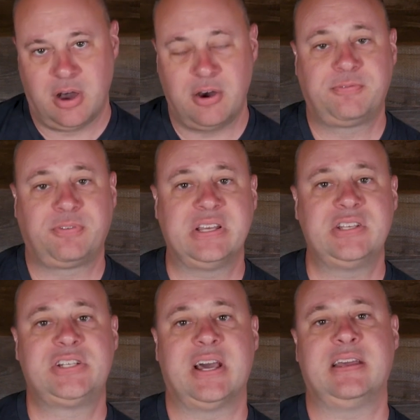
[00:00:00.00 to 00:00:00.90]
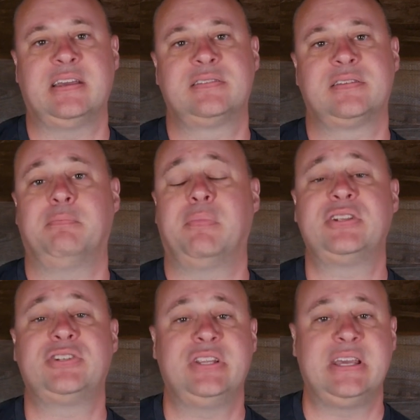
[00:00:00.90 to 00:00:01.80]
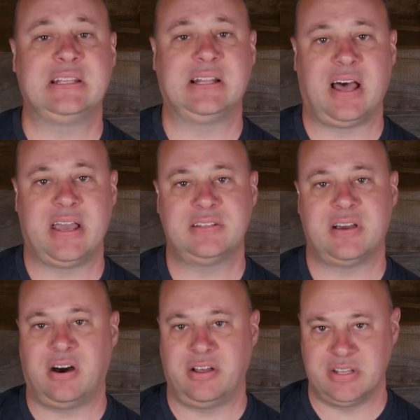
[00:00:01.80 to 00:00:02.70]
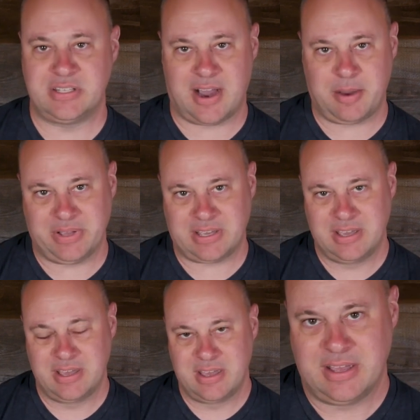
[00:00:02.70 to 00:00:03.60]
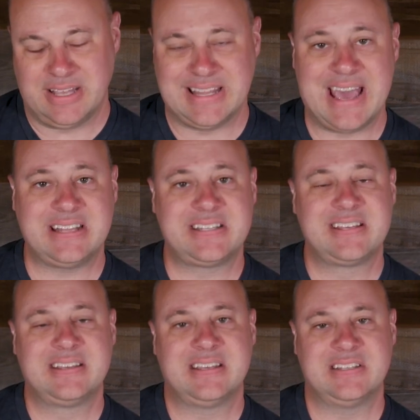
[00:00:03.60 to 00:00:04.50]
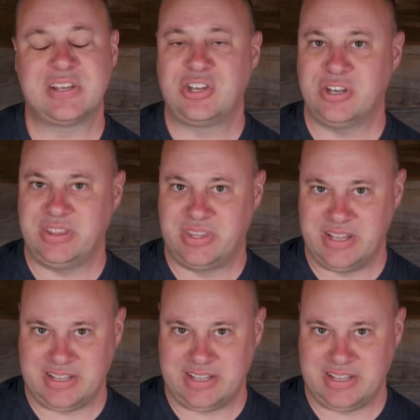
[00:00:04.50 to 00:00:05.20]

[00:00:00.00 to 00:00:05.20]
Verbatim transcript: hopefully shedding some much needed light on the topic. And that is a good